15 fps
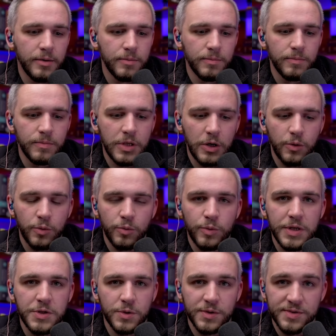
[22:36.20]

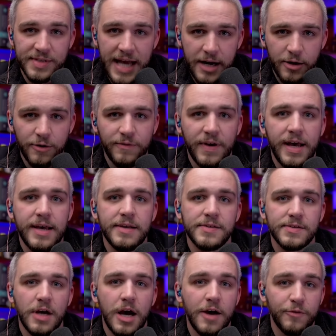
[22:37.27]
ritual sacrifice,
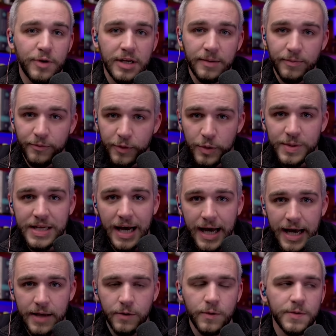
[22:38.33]
offering up food to
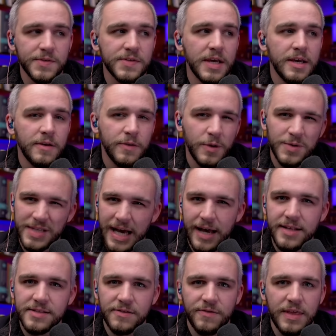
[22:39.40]
idols, those
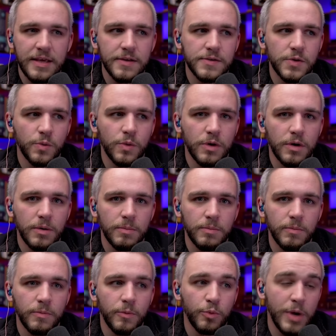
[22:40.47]
kinds of things were
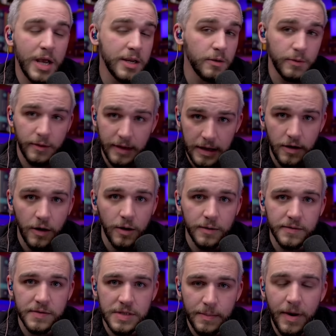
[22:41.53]
regularly
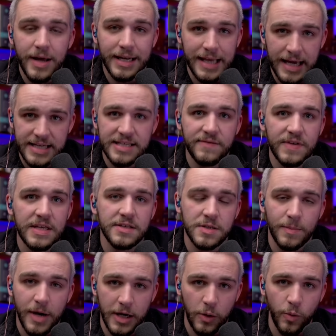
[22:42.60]
called demonic activities,
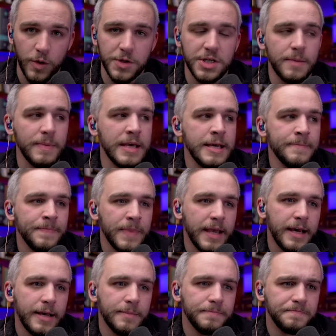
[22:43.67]
demonic worship.
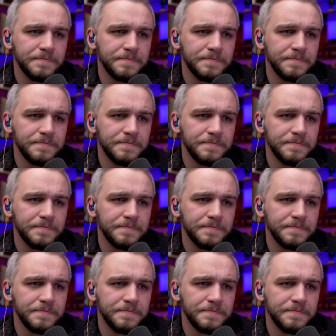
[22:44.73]
So